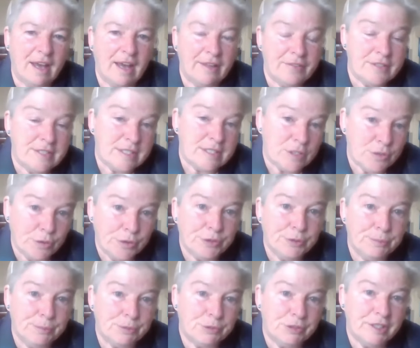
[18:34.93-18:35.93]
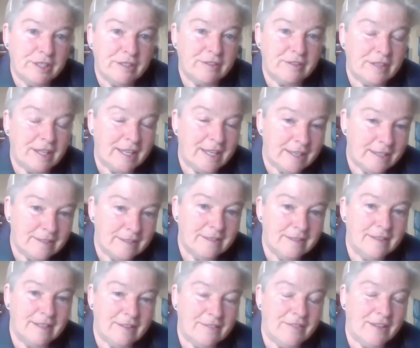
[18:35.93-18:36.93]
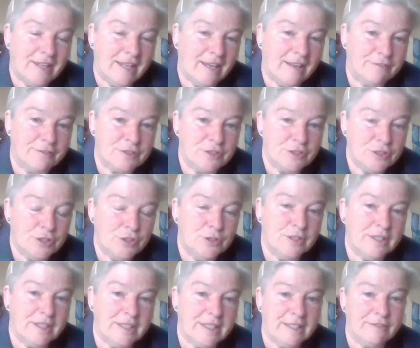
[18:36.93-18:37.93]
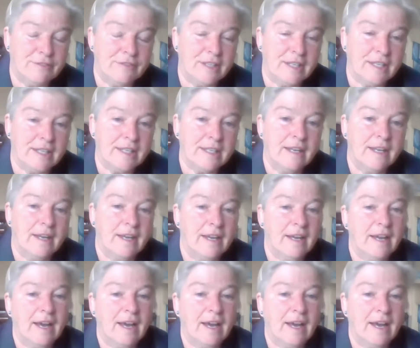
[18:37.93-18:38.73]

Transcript: and the soil breathe in the afternoon and evening,